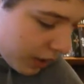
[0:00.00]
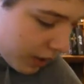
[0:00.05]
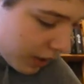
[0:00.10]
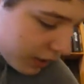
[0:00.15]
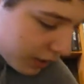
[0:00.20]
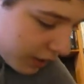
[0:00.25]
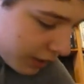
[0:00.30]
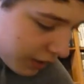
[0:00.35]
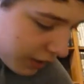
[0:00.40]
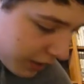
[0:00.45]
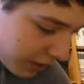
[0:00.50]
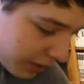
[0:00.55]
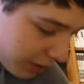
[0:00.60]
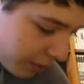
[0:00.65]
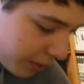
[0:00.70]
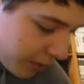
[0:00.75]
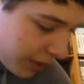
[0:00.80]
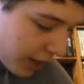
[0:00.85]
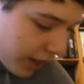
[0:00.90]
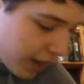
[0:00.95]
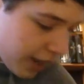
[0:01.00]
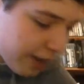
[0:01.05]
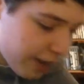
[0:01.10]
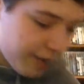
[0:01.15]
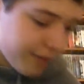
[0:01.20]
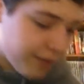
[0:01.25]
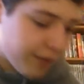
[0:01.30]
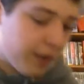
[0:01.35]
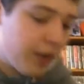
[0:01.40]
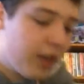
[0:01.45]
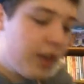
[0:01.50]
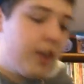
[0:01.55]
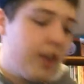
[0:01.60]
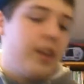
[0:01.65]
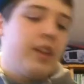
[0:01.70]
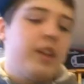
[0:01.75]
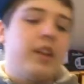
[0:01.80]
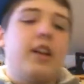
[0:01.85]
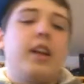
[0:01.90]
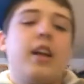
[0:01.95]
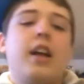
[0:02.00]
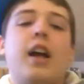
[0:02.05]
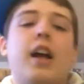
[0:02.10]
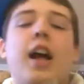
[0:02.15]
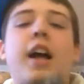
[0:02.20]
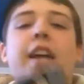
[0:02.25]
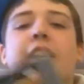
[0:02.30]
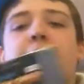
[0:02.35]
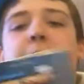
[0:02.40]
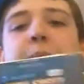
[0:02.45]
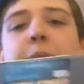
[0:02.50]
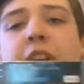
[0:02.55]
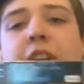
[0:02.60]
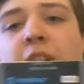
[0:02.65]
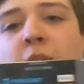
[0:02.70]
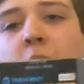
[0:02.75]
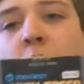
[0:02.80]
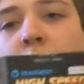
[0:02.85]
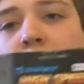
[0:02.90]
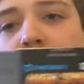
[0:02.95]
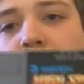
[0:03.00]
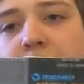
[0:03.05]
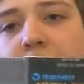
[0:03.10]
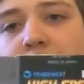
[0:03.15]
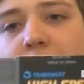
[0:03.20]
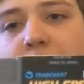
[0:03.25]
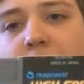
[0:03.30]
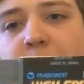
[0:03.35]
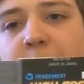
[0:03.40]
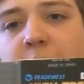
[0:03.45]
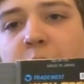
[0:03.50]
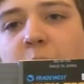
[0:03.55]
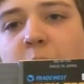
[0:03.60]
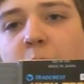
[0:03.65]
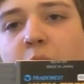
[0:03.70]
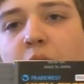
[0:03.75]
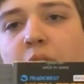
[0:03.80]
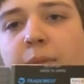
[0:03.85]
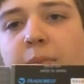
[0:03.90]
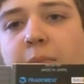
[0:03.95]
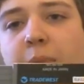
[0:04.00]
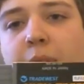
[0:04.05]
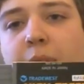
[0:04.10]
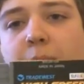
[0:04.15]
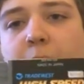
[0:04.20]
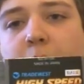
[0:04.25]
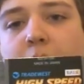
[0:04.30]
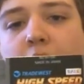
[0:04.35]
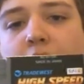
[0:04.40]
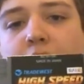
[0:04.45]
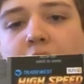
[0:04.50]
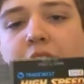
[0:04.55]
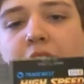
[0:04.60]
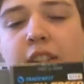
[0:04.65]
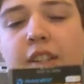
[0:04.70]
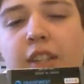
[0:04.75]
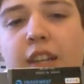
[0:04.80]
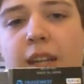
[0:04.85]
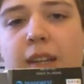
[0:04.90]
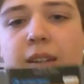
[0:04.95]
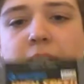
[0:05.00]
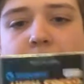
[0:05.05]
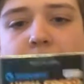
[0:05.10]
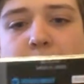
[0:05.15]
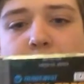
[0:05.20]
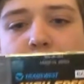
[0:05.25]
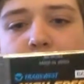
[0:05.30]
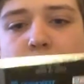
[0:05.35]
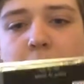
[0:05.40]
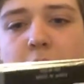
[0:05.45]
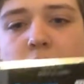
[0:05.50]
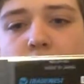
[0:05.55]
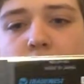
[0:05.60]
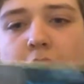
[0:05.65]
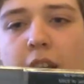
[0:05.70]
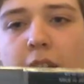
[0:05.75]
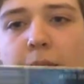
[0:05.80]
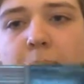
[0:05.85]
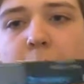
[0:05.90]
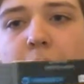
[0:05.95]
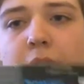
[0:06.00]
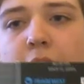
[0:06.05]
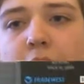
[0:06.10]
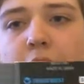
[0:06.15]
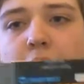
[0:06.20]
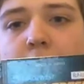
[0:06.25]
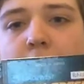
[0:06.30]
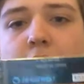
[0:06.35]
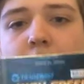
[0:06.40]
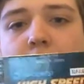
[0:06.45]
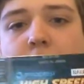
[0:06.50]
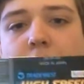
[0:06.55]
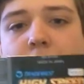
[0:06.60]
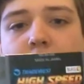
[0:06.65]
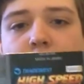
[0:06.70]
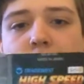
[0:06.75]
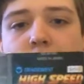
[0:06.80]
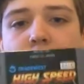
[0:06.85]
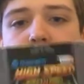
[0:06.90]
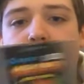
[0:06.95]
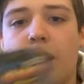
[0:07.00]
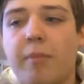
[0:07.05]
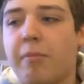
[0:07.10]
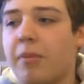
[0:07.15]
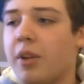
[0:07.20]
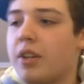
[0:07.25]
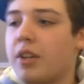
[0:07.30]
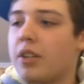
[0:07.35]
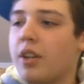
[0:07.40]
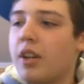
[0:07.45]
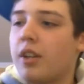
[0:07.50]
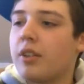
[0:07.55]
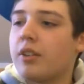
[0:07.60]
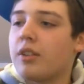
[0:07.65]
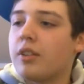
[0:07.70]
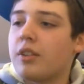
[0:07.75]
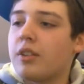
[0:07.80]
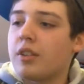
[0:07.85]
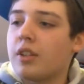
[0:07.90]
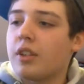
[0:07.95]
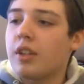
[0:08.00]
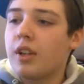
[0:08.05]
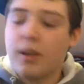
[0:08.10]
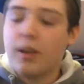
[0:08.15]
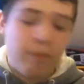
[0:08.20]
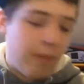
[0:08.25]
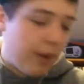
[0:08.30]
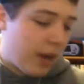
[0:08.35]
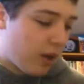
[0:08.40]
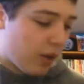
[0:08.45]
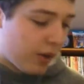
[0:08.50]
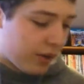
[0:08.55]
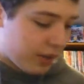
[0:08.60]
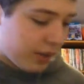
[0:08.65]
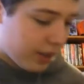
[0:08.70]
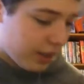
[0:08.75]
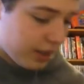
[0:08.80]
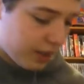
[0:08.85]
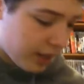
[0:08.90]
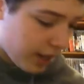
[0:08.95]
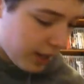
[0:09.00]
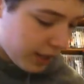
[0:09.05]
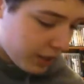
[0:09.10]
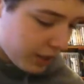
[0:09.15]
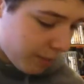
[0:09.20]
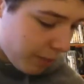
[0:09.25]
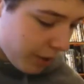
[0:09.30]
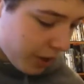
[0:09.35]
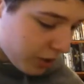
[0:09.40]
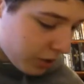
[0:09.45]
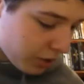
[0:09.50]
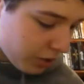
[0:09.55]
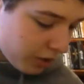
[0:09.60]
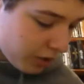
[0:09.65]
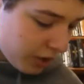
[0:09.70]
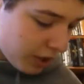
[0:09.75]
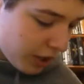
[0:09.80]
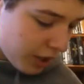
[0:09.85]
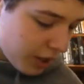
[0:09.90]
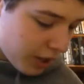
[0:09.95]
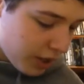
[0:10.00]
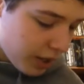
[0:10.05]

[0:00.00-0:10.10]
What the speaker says: Let's see, we have High Speed, World's #1 Pinball. This is a pinball game on the NES. There's not much else about it that's that special.